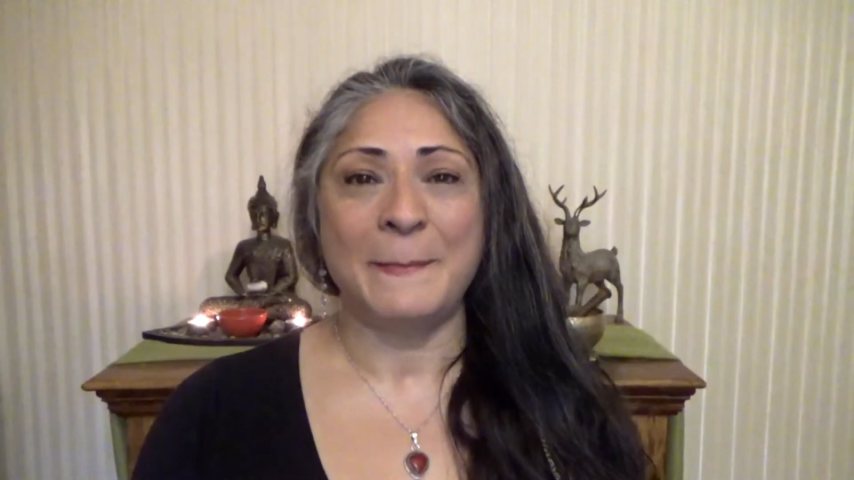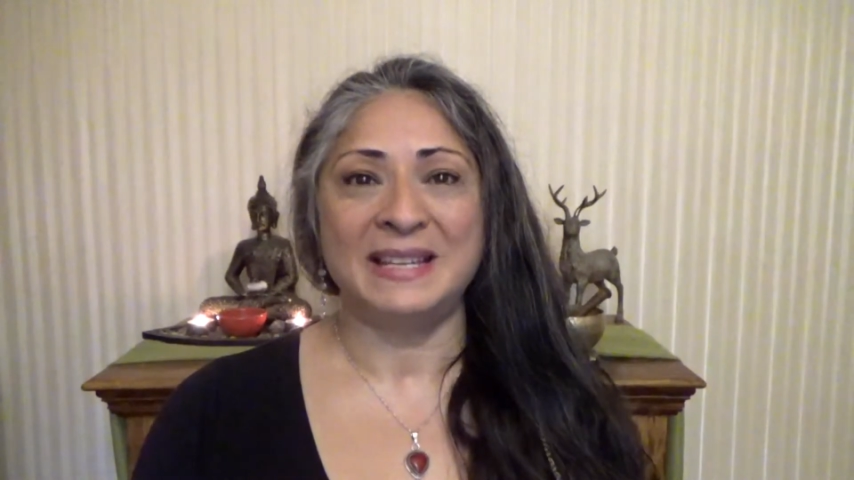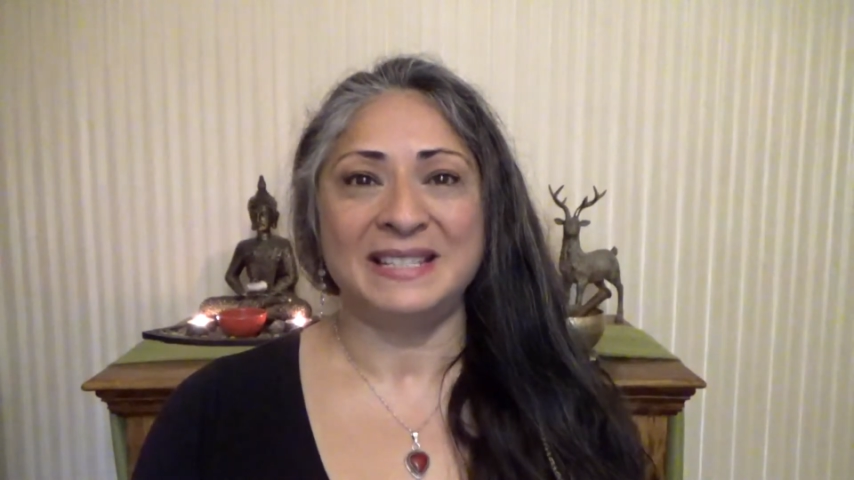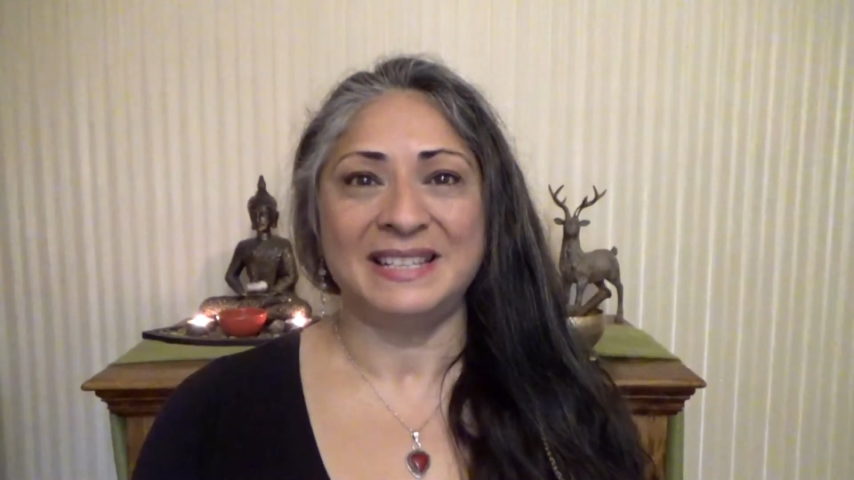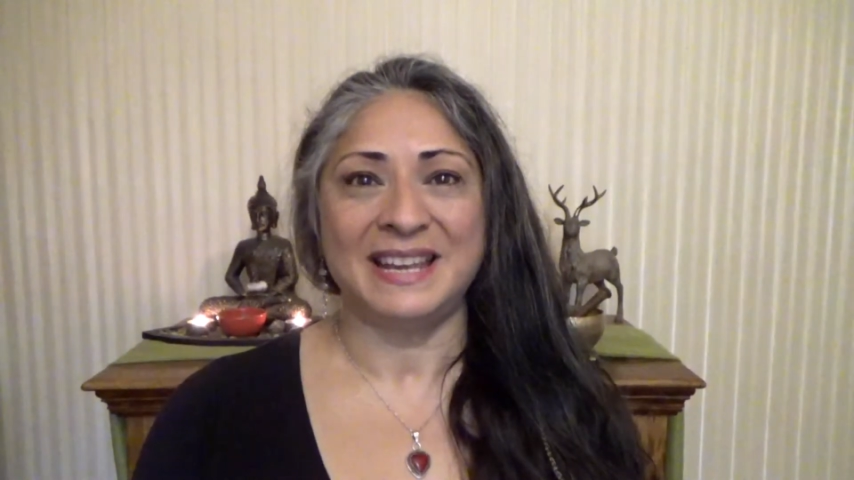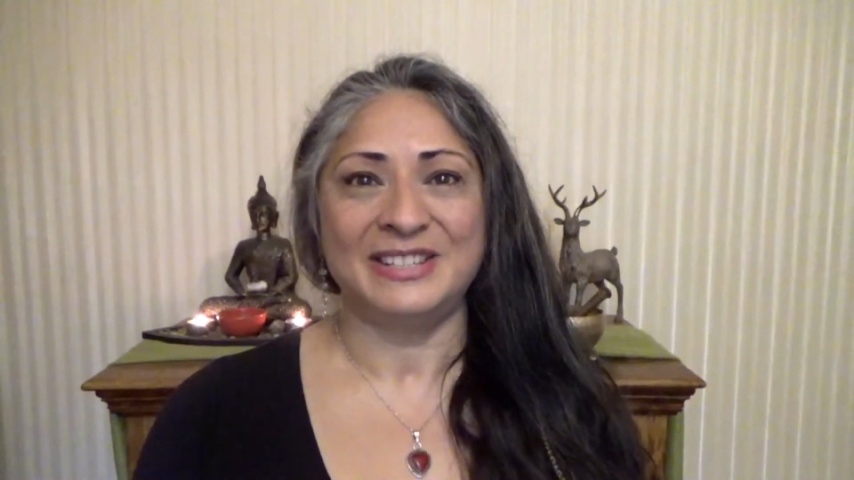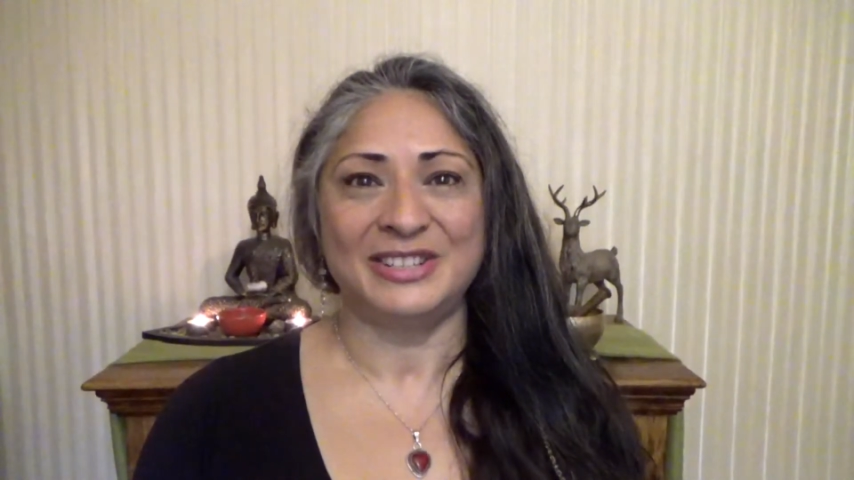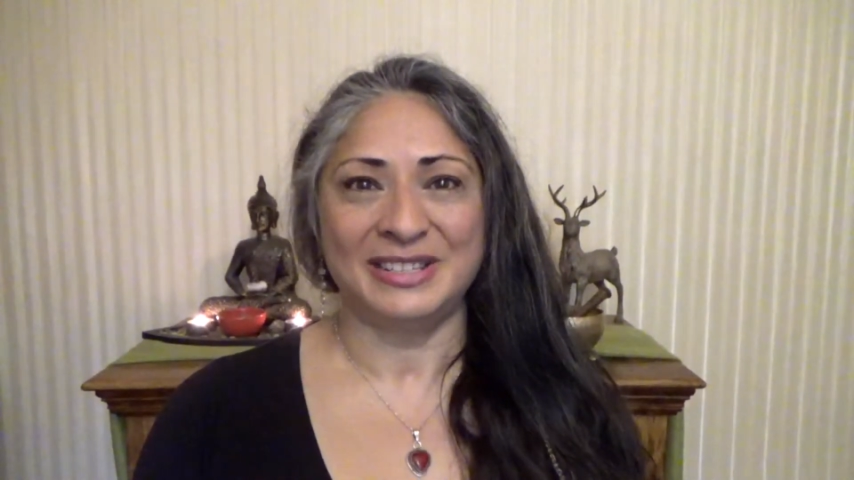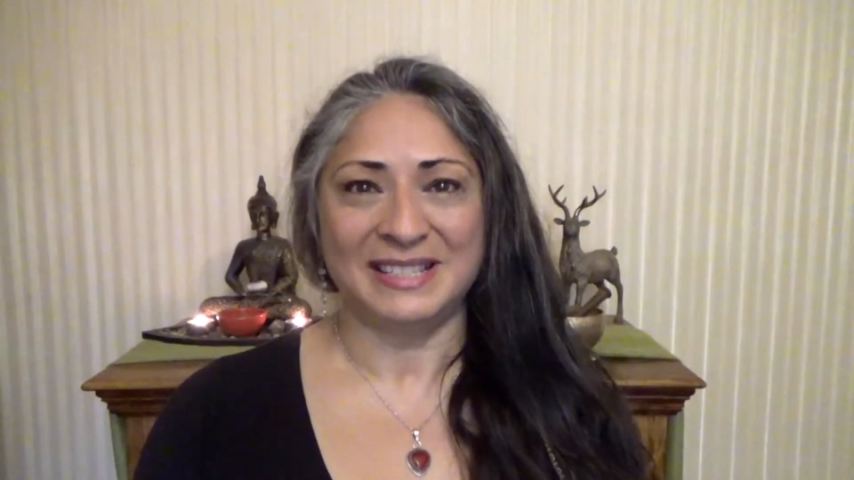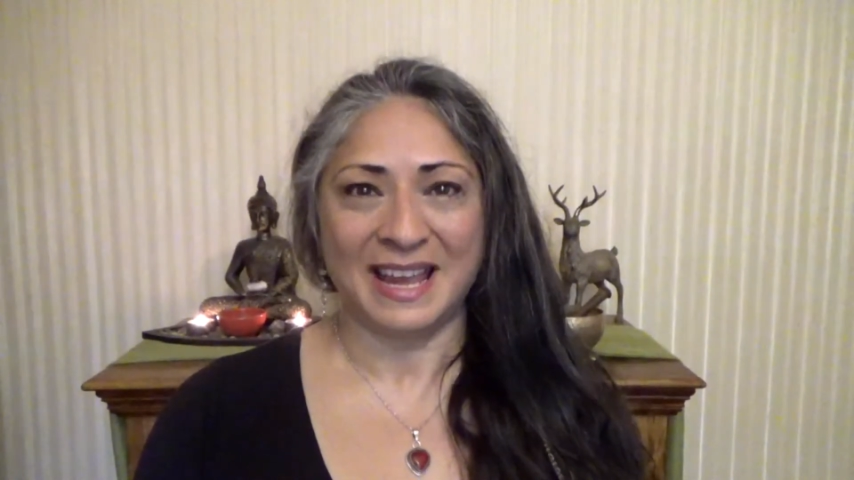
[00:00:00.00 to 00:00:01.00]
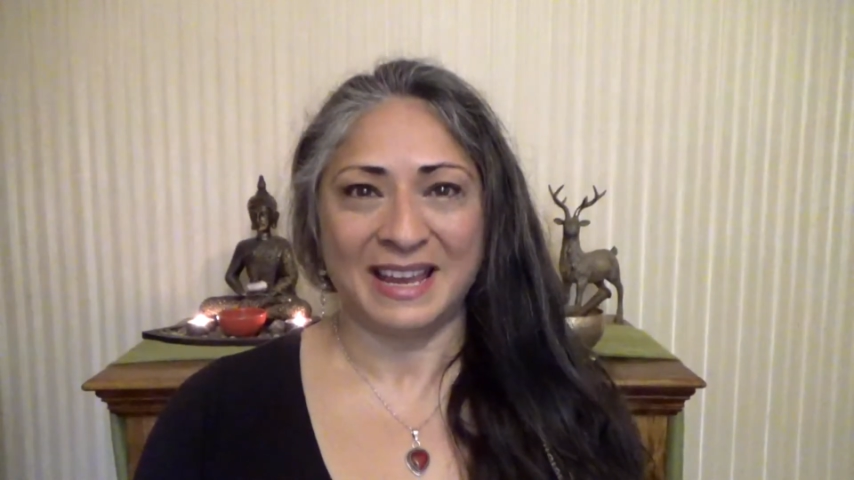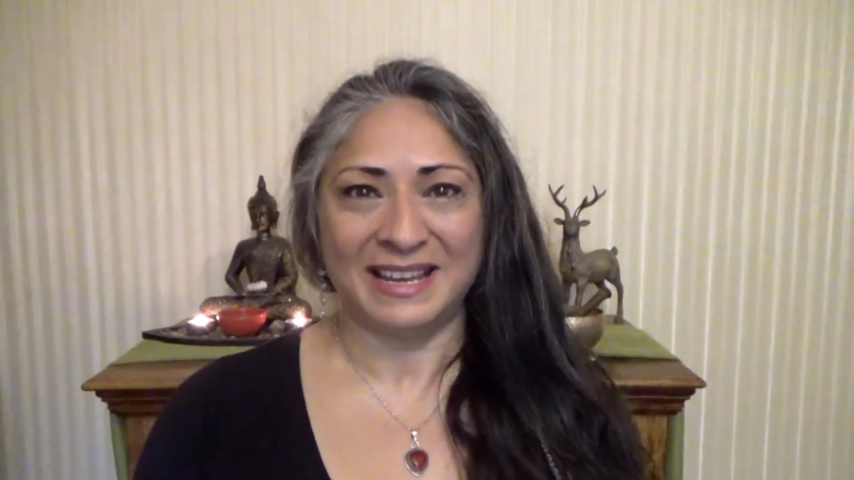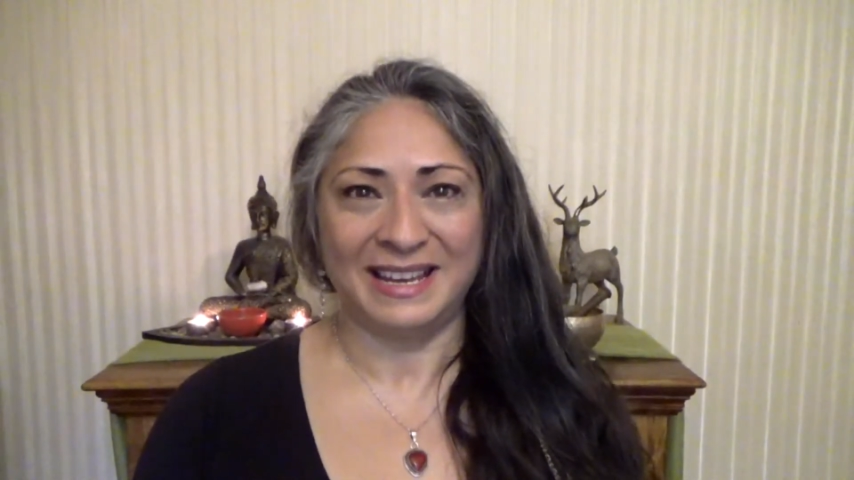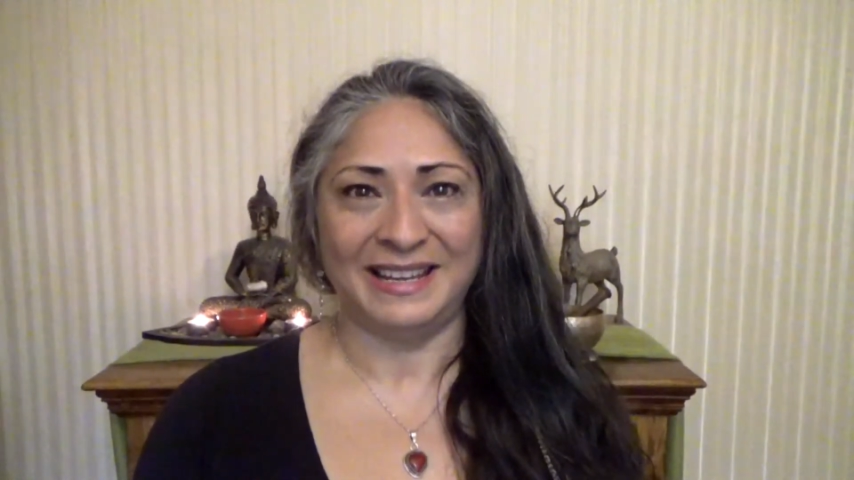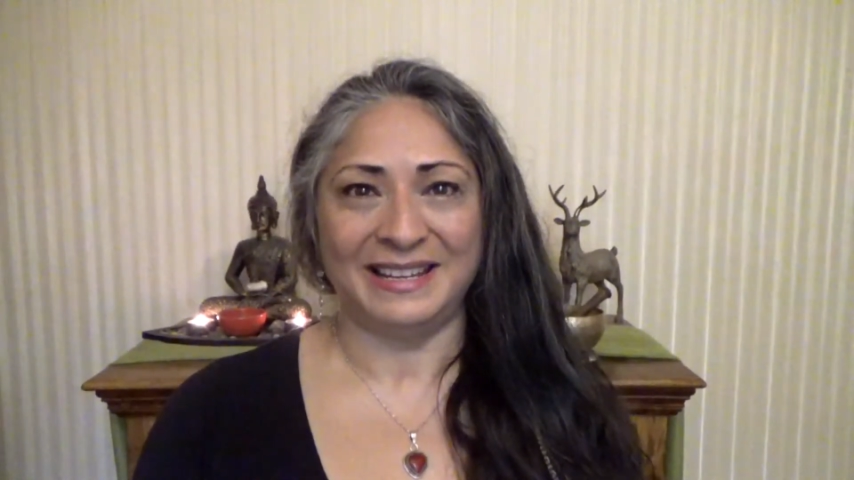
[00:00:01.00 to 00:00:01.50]
meditation
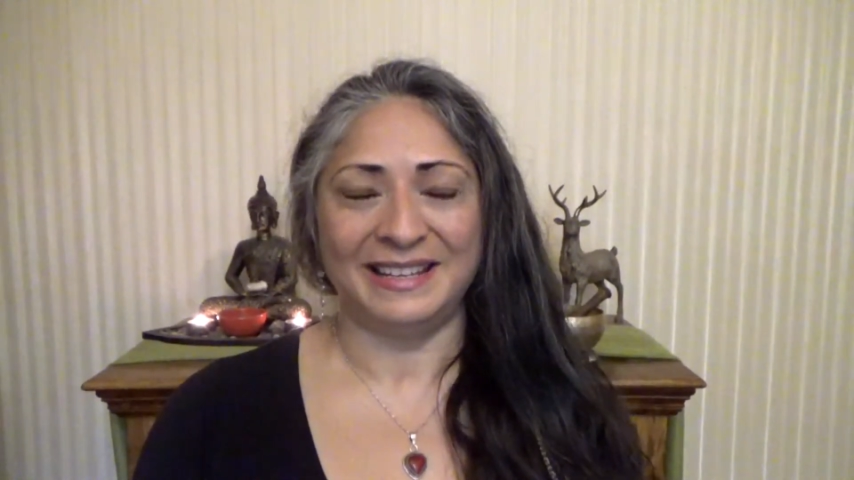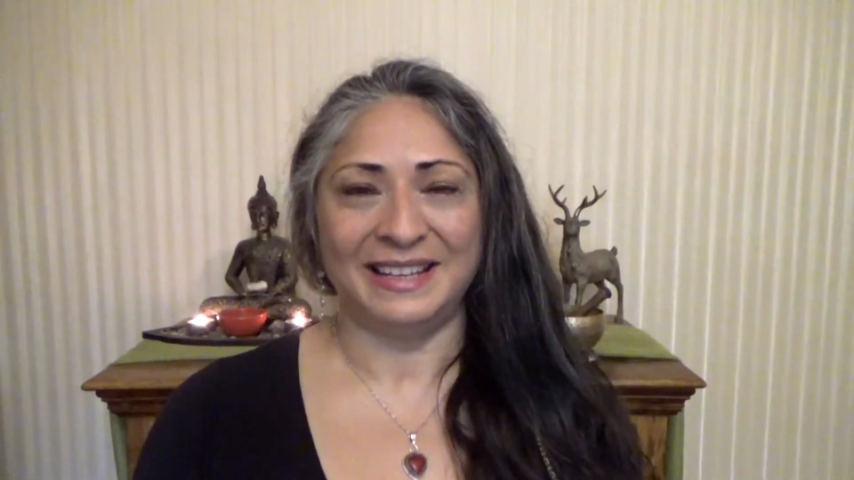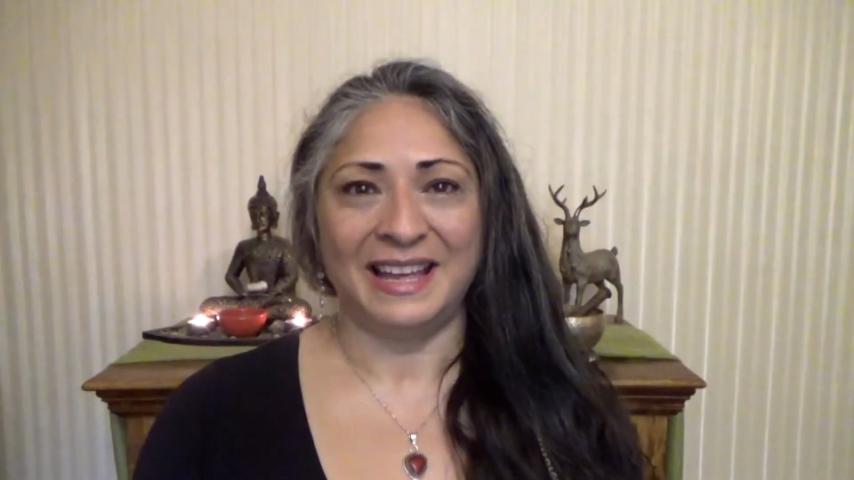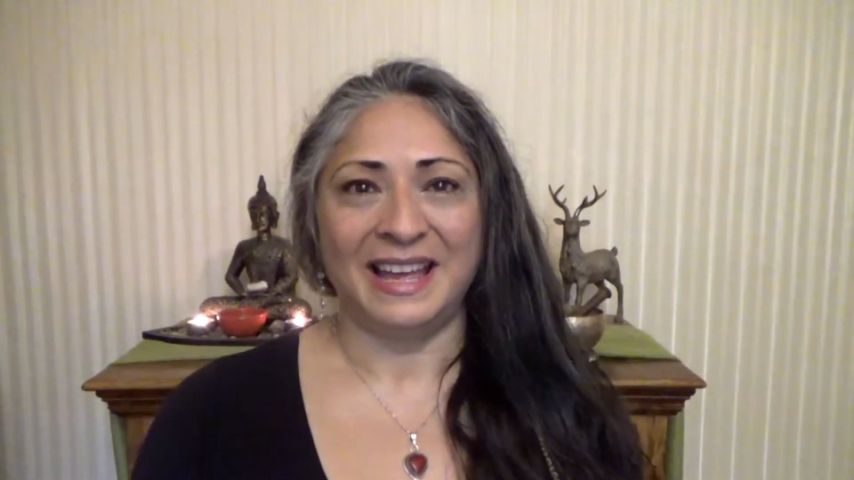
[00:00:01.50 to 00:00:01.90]
technique